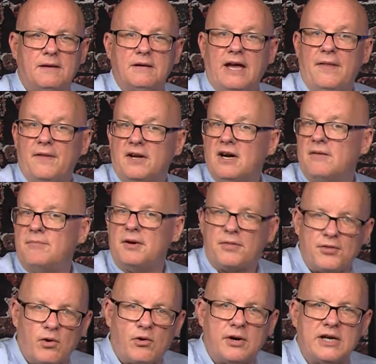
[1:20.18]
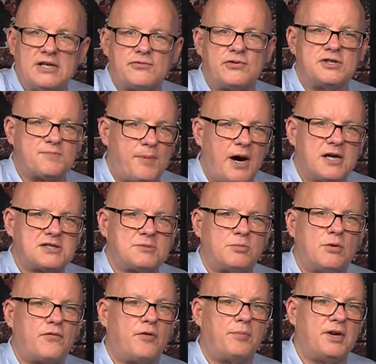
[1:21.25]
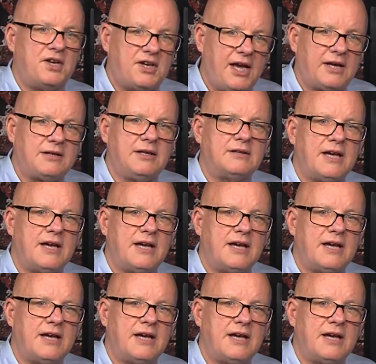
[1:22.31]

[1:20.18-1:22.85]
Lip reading: And the government authorities responsible for protecting